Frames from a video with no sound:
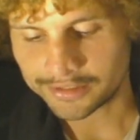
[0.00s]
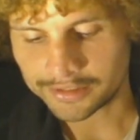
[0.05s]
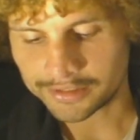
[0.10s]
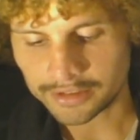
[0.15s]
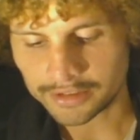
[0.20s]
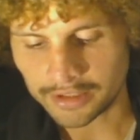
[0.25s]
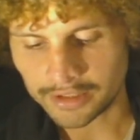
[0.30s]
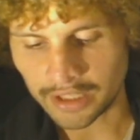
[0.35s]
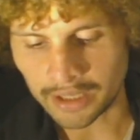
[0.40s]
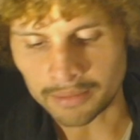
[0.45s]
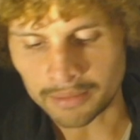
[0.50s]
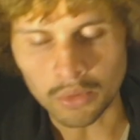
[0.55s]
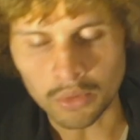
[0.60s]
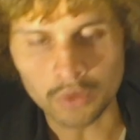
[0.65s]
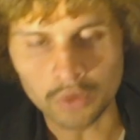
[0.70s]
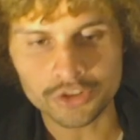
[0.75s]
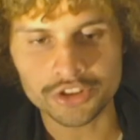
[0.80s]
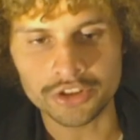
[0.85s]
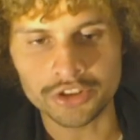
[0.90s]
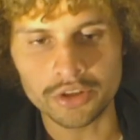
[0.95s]

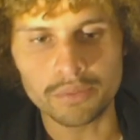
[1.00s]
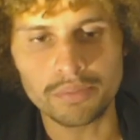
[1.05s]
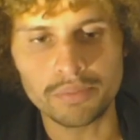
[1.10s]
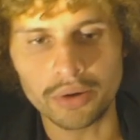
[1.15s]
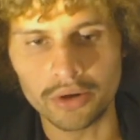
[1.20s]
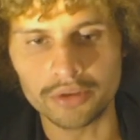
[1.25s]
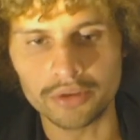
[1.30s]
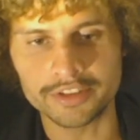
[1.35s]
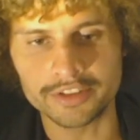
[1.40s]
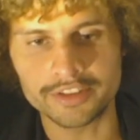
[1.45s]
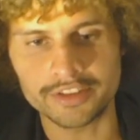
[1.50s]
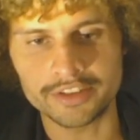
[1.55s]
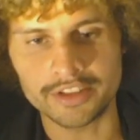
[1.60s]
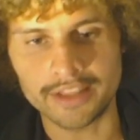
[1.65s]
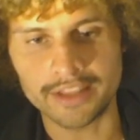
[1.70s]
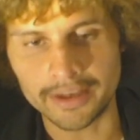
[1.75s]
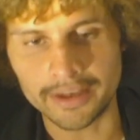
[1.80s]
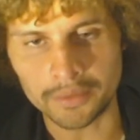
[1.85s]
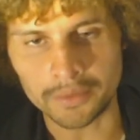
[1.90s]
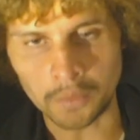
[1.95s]
emotional potency
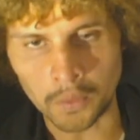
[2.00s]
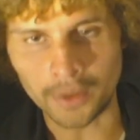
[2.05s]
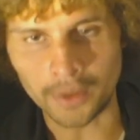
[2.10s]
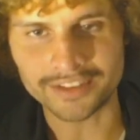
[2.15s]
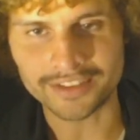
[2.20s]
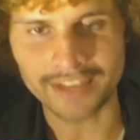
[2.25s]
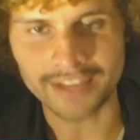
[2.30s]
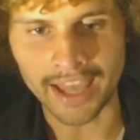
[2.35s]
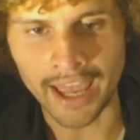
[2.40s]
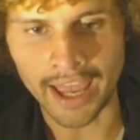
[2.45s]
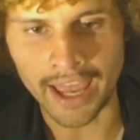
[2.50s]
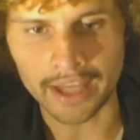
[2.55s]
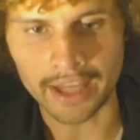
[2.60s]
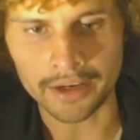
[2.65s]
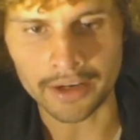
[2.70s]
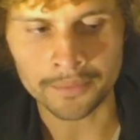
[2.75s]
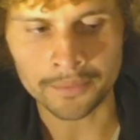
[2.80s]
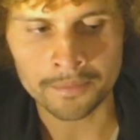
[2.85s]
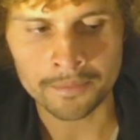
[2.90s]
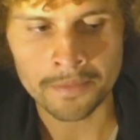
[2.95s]
that it once
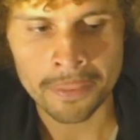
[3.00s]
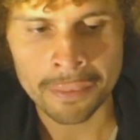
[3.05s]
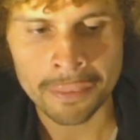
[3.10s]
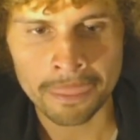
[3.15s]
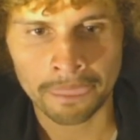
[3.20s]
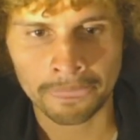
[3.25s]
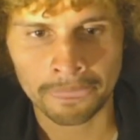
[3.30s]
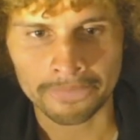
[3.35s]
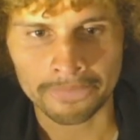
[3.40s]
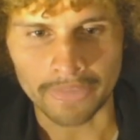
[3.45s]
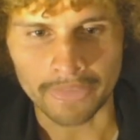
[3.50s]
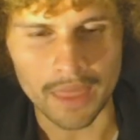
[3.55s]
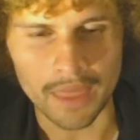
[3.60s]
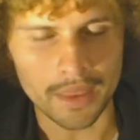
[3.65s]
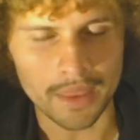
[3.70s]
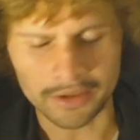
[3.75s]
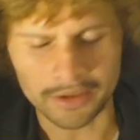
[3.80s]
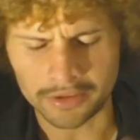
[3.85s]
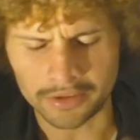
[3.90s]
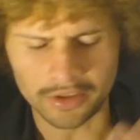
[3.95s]
had. And
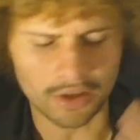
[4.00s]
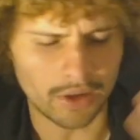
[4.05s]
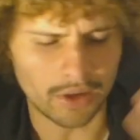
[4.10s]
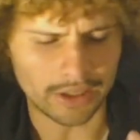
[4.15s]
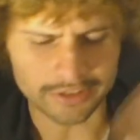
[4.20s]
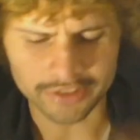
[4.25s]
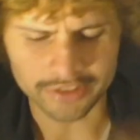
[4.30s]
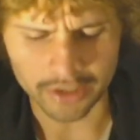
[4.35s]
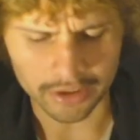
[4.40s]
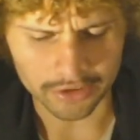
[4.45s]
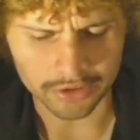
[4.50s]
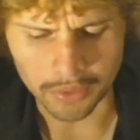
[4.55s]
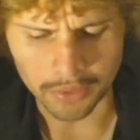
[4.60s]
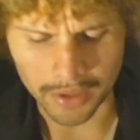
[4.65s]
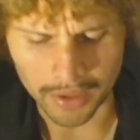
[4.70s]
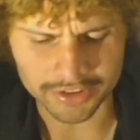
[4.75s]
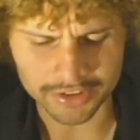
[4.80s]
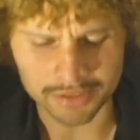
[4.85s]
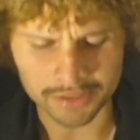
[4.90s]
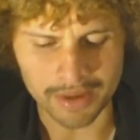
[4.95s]
then I started to
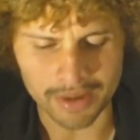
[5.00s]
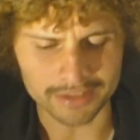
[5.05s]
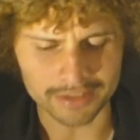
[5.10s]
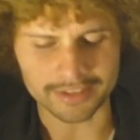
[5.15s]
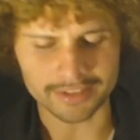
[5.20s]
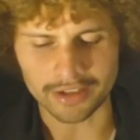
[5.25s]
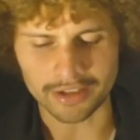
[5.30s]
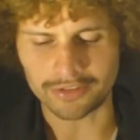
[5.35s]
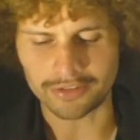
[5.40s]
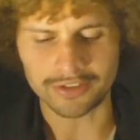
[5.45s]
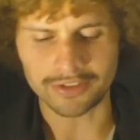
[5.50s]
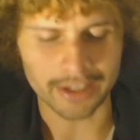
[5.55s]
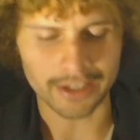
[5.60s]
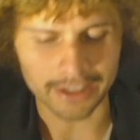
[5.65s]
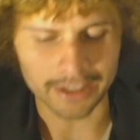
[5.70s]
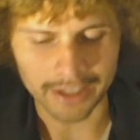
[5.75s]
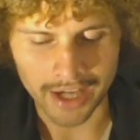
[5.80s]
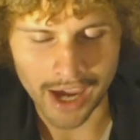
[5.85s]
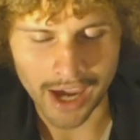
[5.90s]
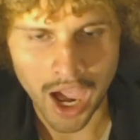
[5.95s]
question myself,
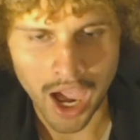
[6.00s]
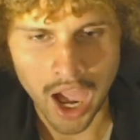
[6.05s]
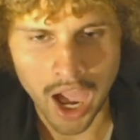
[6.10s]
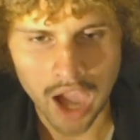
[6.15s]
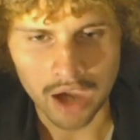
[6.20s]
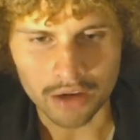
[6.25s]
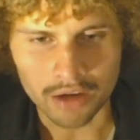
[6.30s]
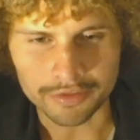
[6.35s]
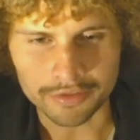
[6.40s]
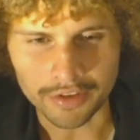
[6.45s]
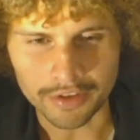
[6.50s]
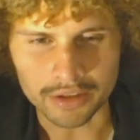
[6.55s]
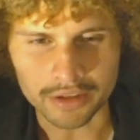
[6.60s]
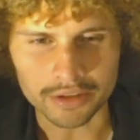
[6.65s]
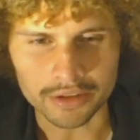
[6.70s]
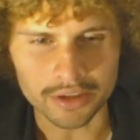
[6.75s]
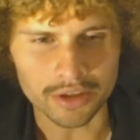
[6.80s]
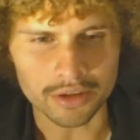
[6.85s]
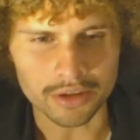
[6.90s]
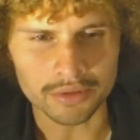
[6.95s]
like,
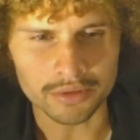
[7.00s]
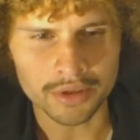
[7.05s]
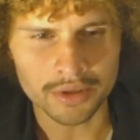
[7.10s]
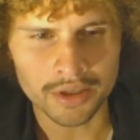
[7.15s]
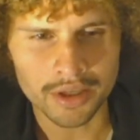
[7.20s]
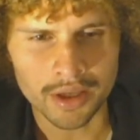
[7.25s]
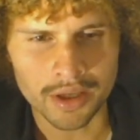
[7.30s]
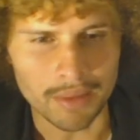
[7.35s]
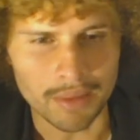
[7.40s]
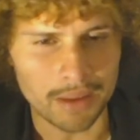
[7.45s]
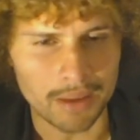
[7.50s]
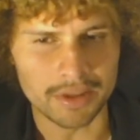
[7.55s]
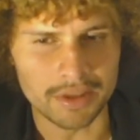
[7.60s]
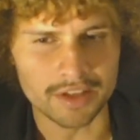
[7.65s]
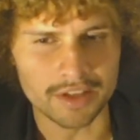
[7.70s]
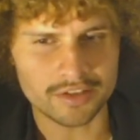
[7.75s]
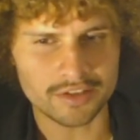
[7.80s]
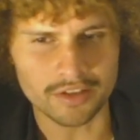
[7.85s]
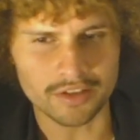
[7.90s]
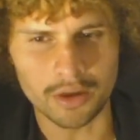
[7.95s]
fuck, maybe
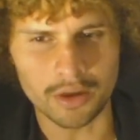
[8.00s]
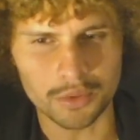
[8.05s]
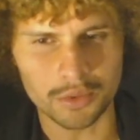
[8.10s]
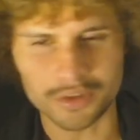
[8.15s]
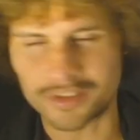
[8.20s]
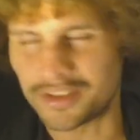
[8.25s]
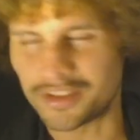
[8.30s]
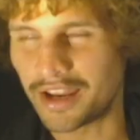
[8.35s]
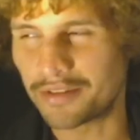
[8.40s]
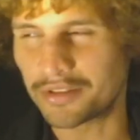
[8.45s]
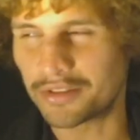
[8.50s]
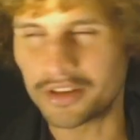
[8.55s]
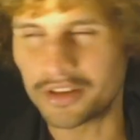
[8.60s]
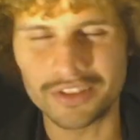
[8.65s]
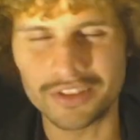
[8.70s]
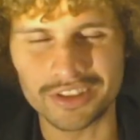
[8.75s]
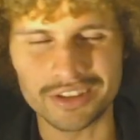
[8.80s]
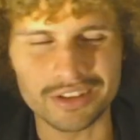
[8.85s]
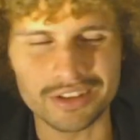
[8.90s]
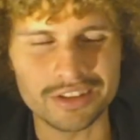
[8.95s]
this song was never
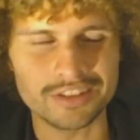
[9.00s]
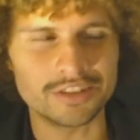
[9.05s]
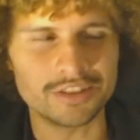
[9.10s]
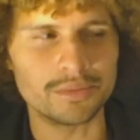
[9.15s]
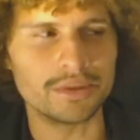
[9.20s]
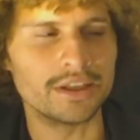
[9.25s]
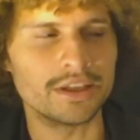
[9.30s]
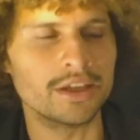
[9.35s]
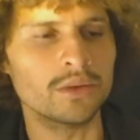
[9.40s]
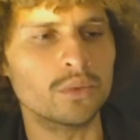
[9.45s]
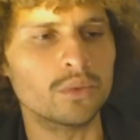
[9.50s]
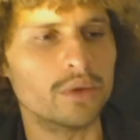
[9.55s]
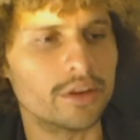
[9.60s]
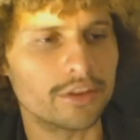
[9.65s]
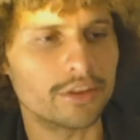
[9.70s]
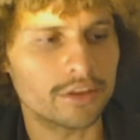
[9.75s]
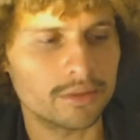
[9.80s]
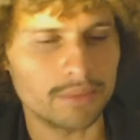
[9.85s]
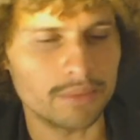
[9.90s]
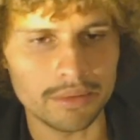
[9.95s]
even good to begin with.
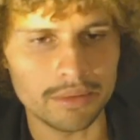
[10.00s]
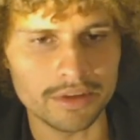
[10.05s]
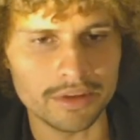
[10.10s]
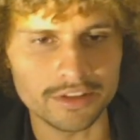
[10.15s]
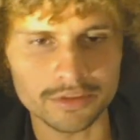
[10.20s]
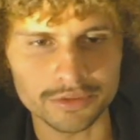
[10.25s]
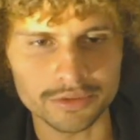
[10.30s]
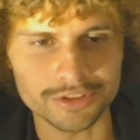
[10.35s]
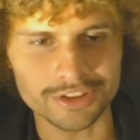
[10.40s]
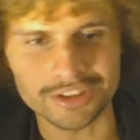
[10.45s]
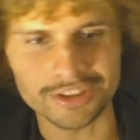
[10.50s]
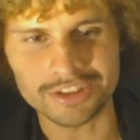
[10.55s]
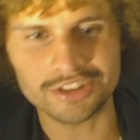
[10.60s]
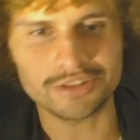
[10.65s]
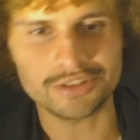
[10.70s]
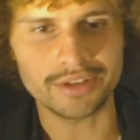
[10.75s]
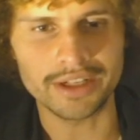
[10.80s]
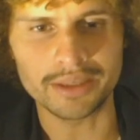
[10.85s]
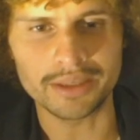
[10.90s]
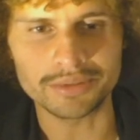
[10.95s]
Maybe this was just
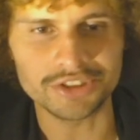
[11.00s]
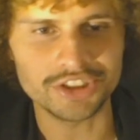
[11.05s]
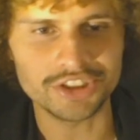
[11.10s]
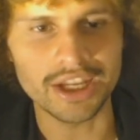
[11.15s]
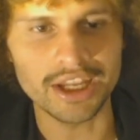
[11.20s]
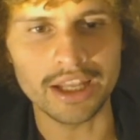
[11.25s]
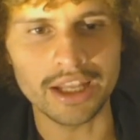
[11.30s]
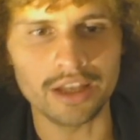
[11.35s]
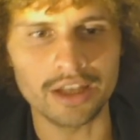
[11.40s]
straight up shit,